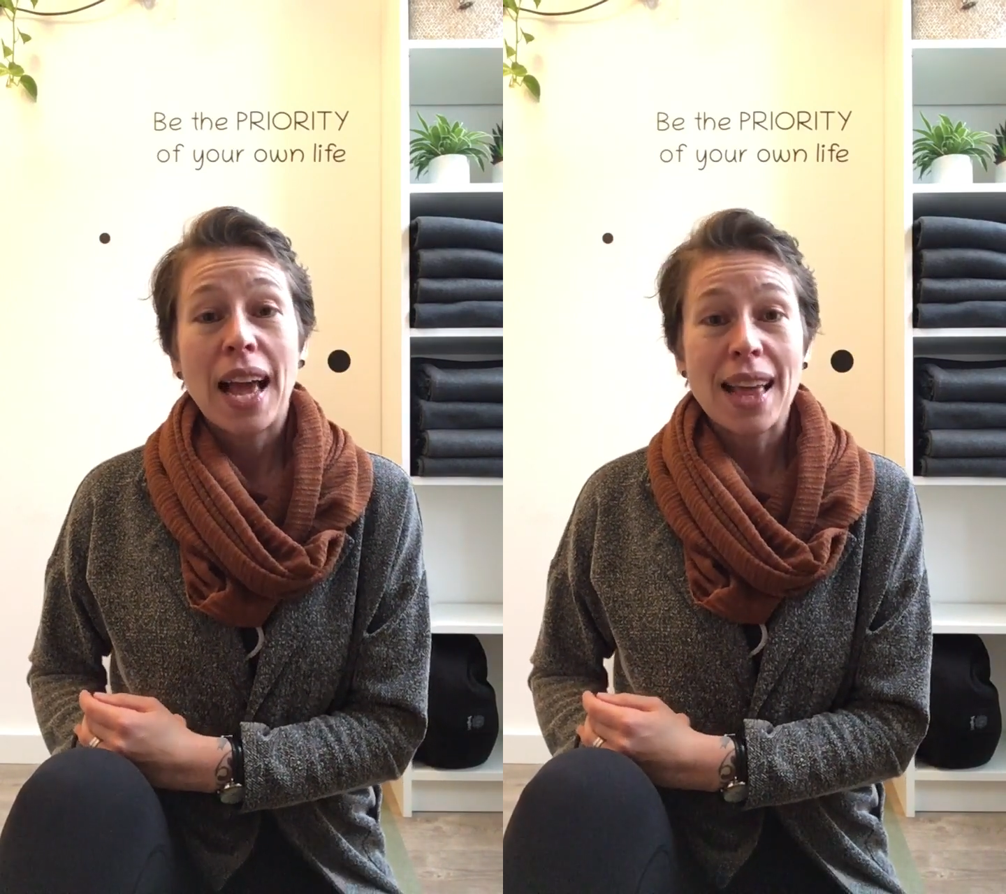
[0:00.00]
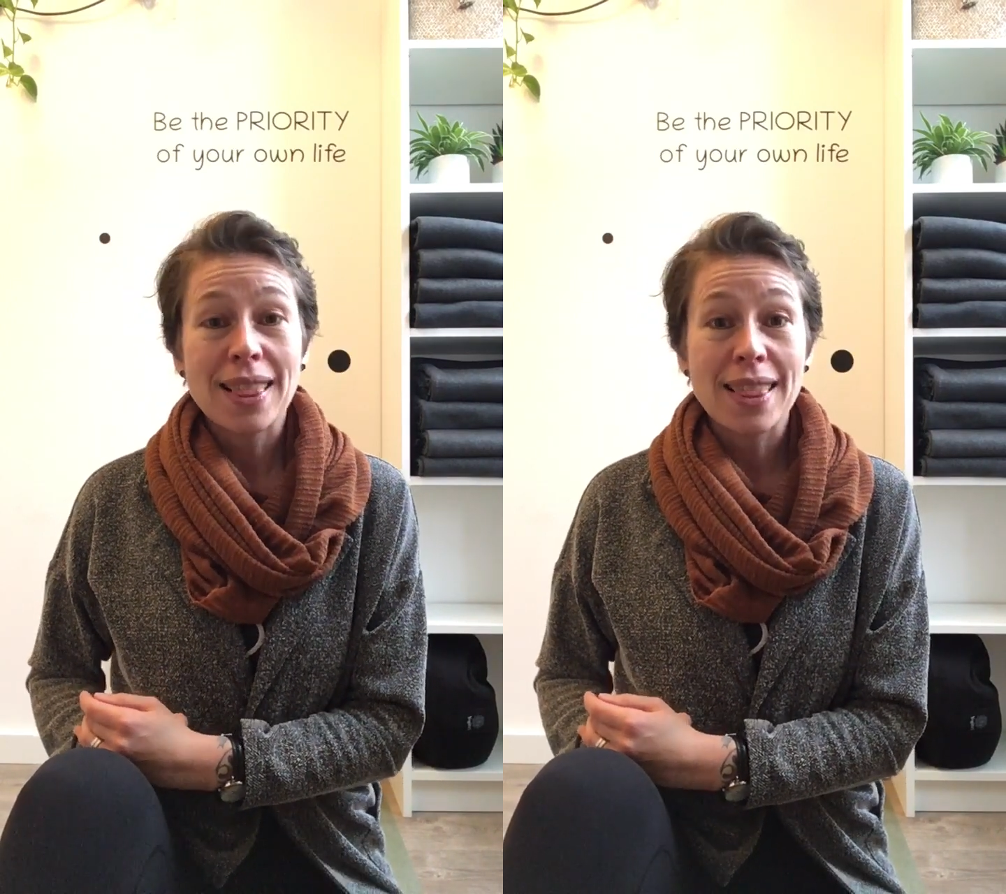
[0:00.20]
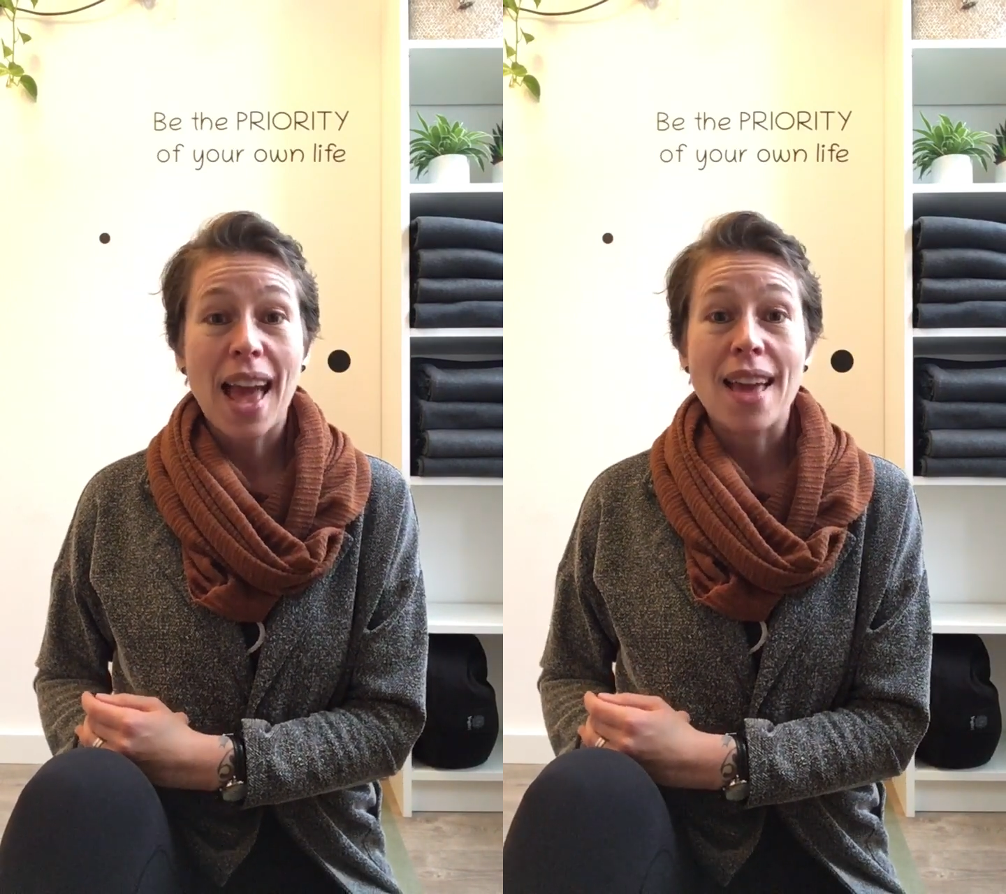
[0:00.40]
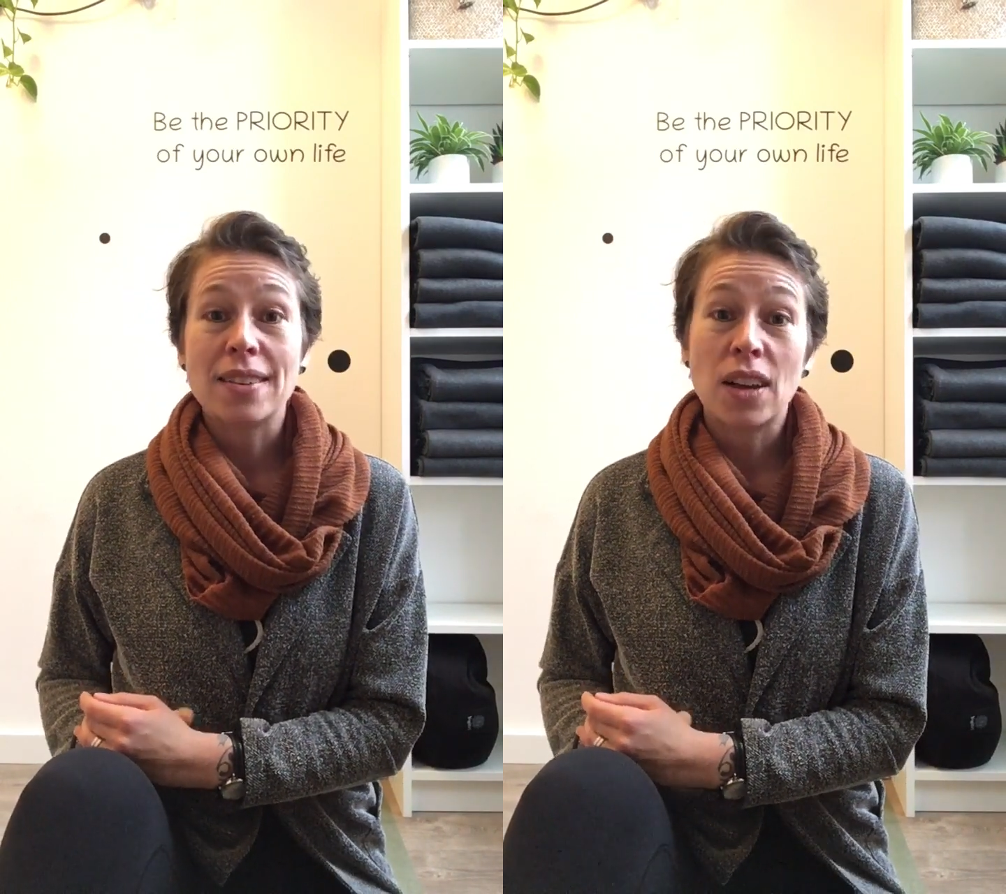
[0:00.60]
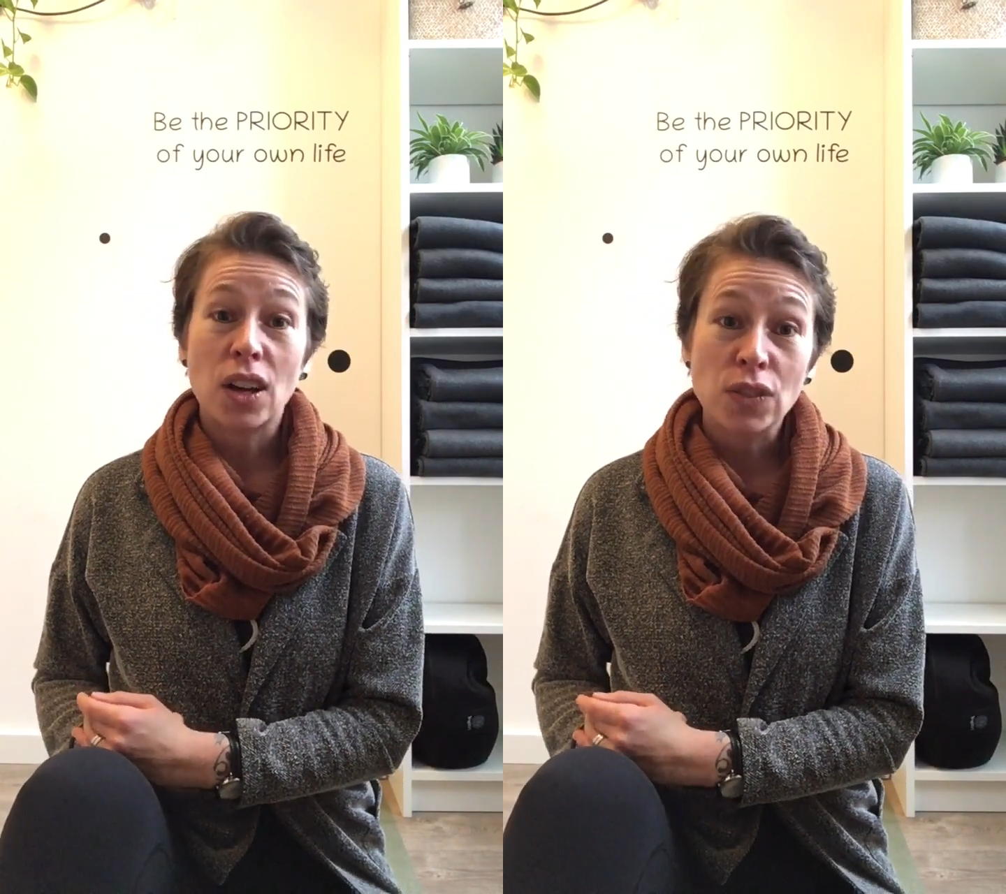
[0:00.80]
and
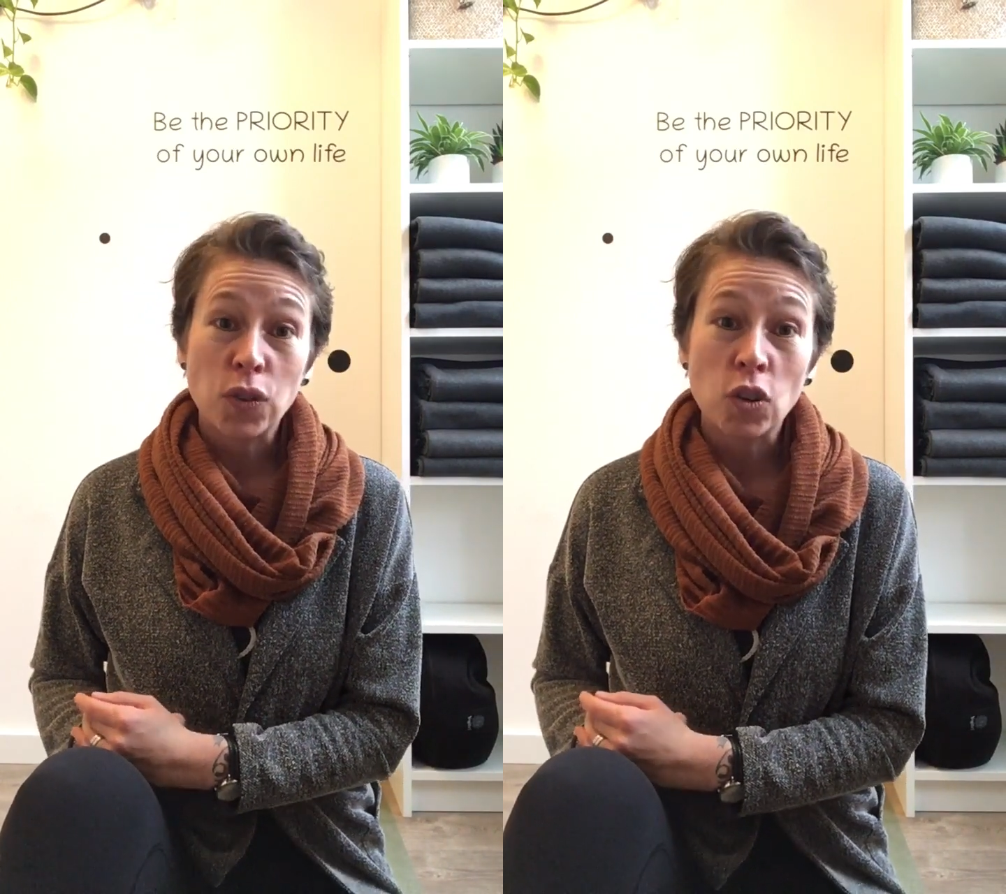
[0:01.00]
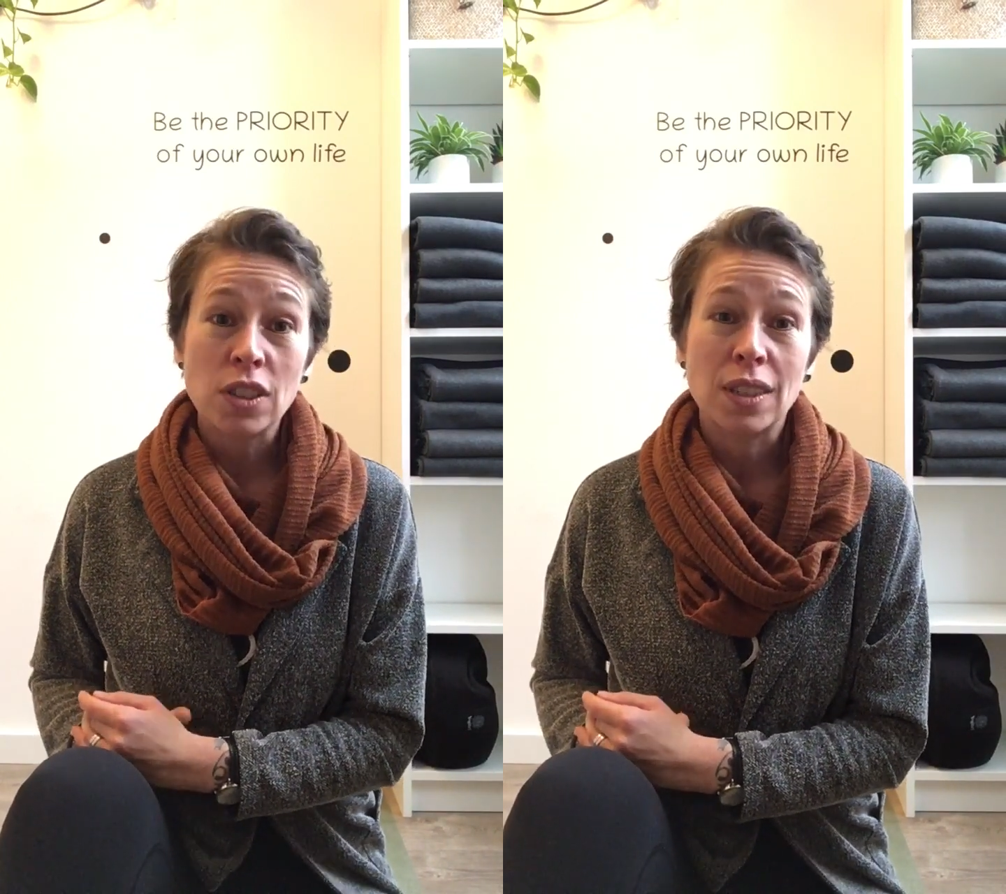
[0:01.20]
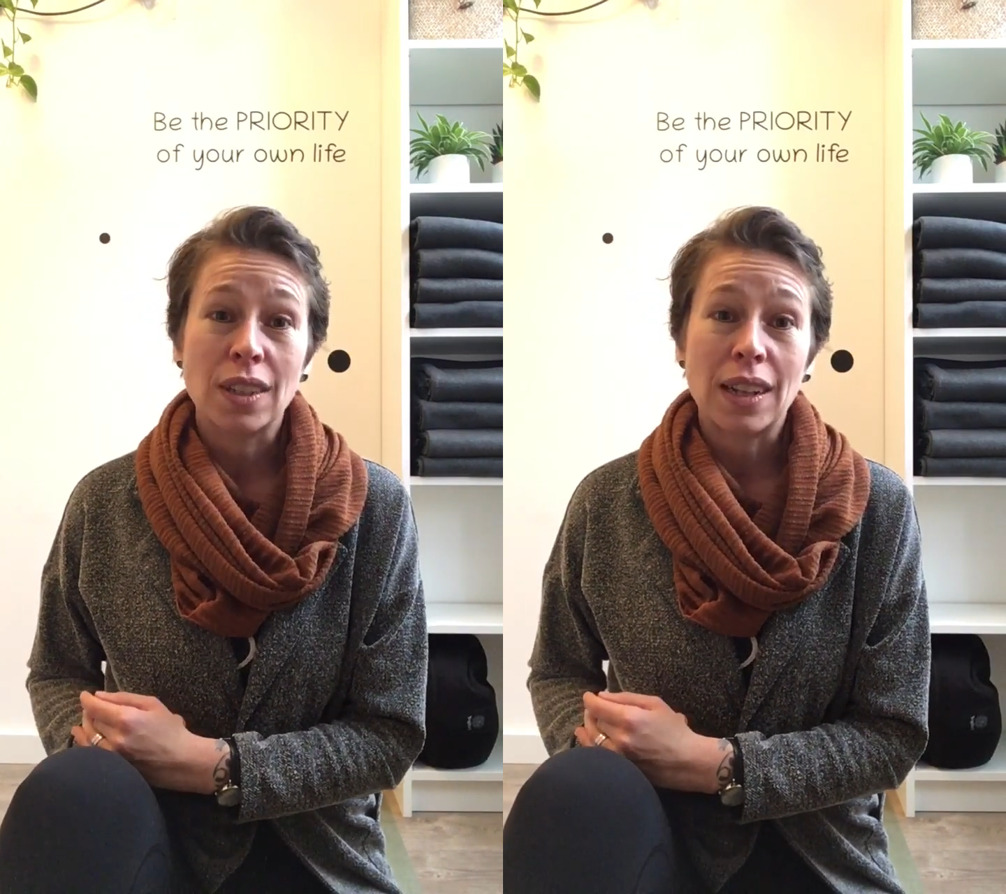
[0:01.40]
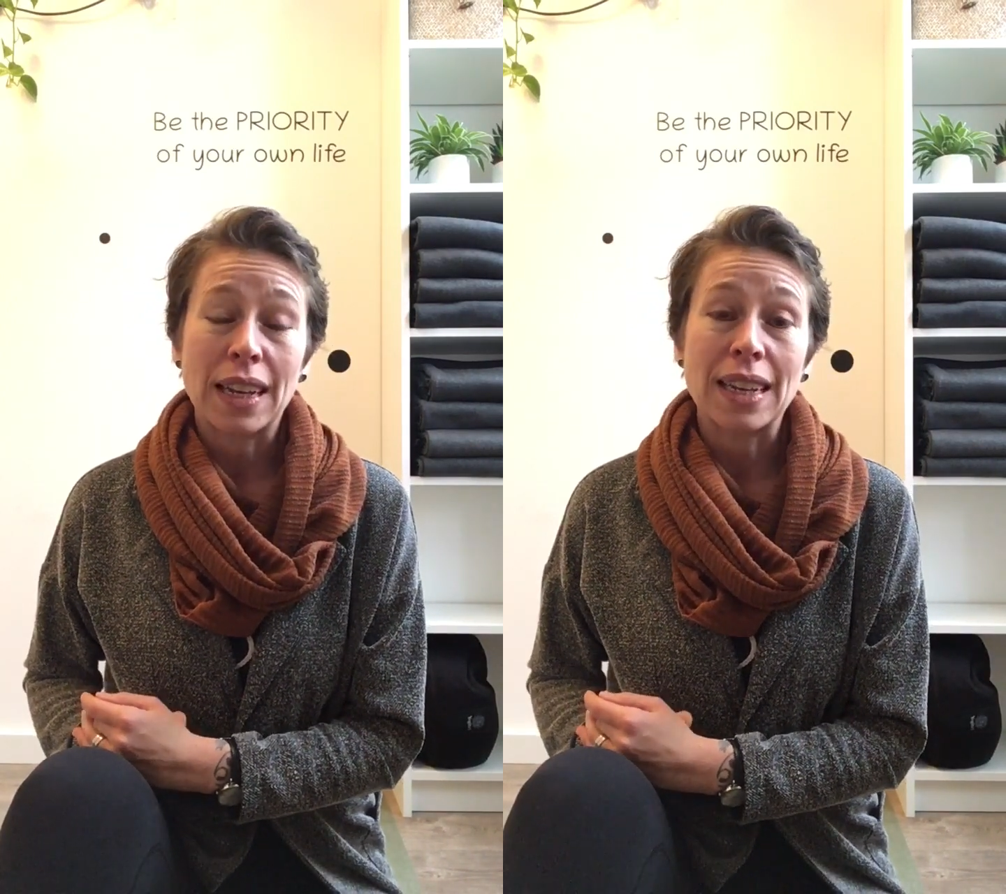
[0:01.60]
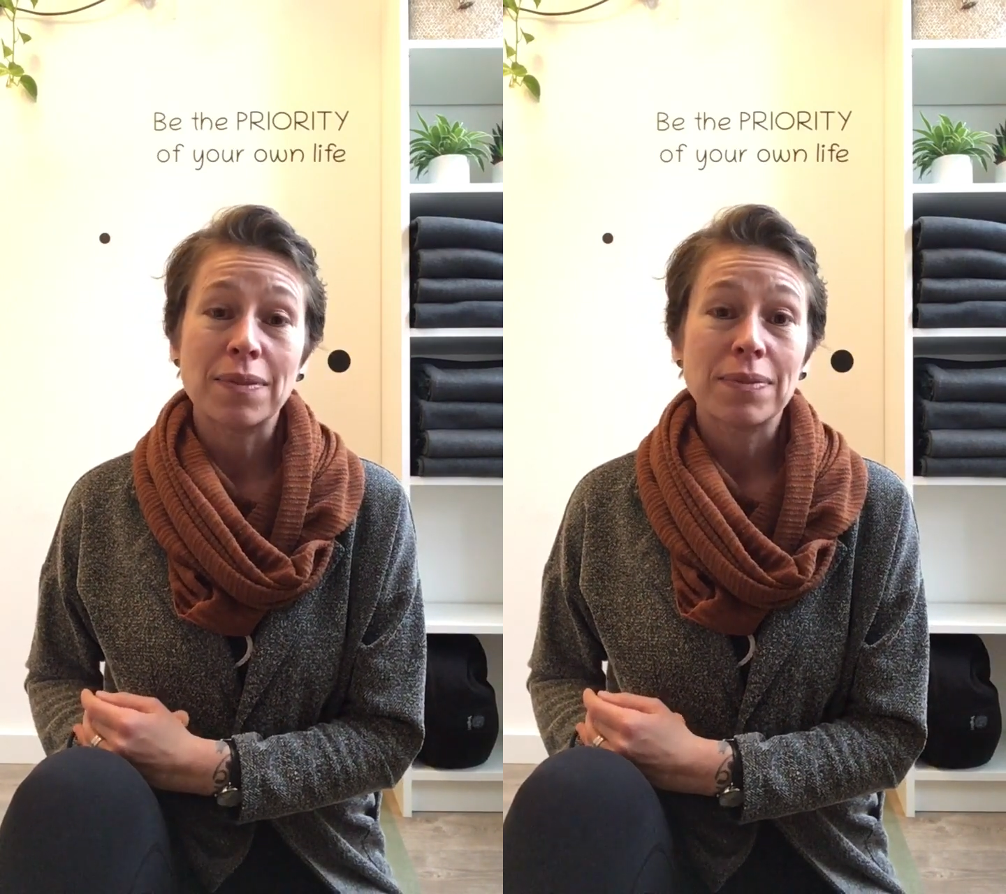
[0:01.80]
then
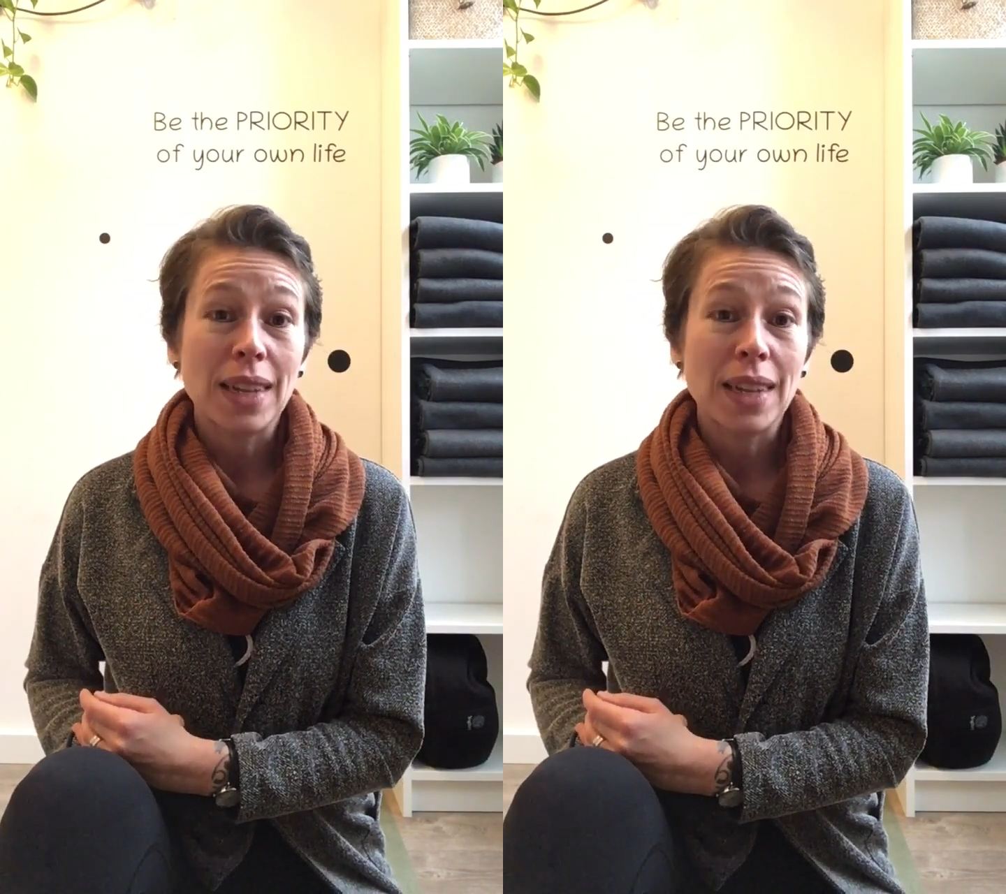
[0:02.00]
unfortunately